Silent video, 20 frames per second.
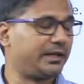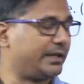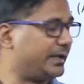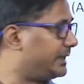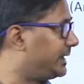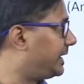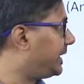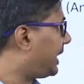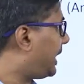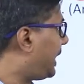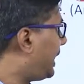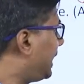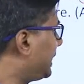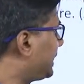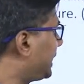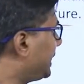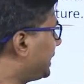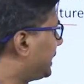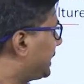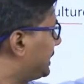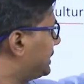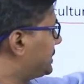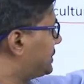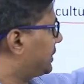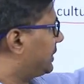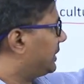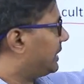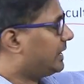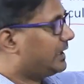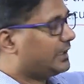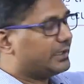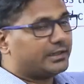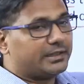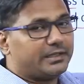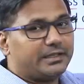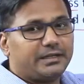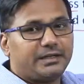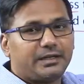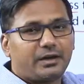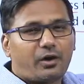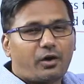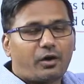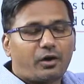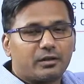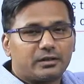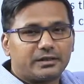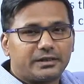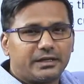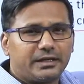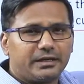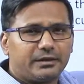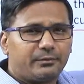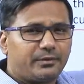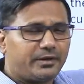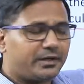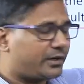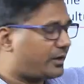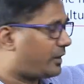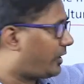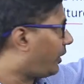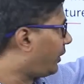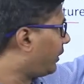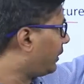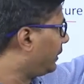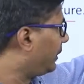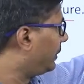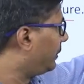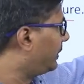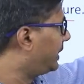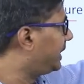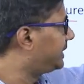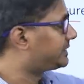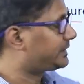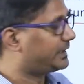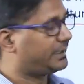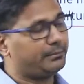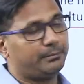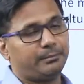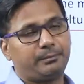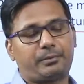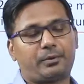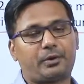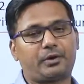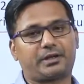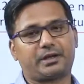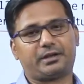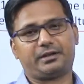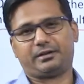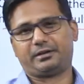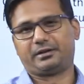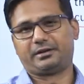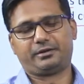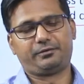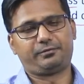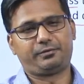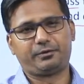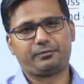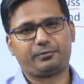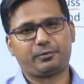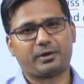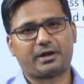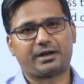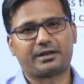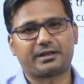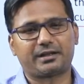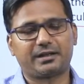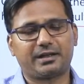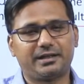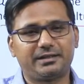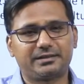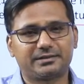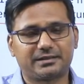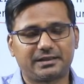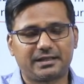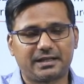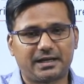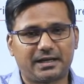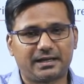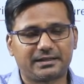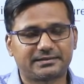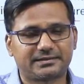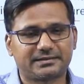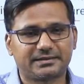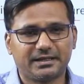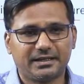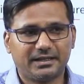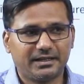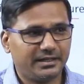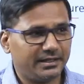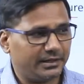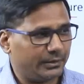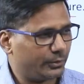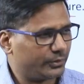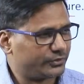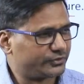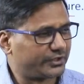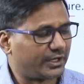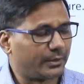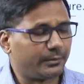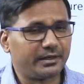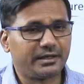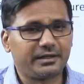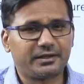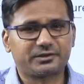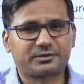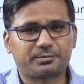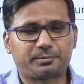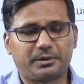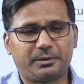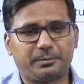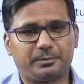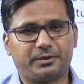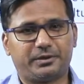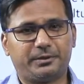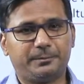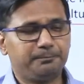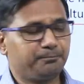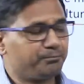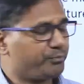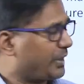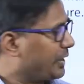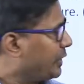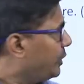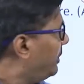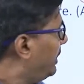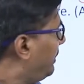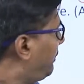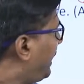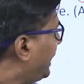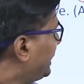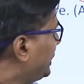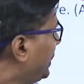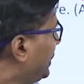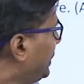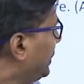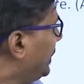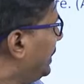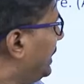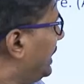in the art and culture, they were always important. If you analyze last, you know, 7 years paper, you will find out, you know,